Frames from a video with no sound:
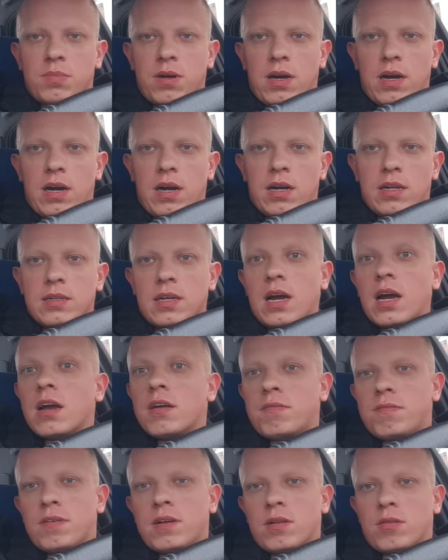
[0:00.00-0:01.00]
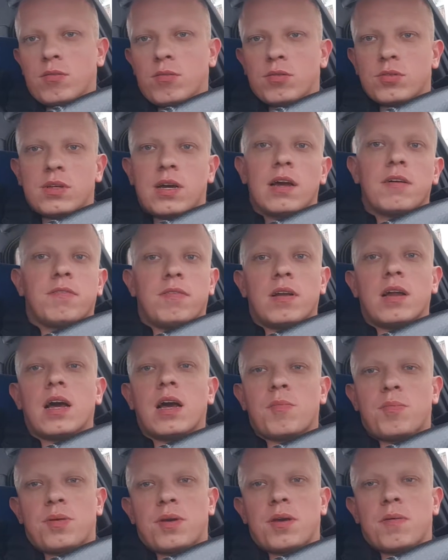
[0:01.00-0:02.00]
but I feel good. I feel
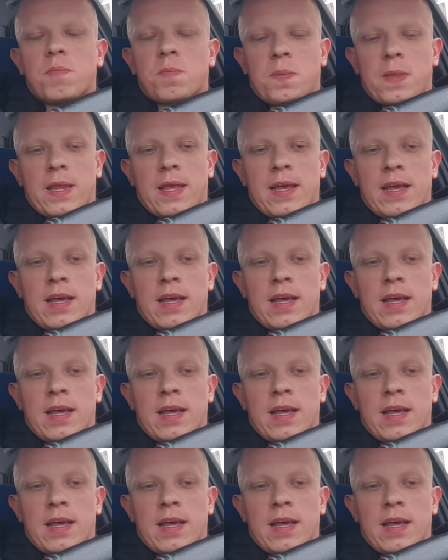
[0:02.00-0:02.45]
happy.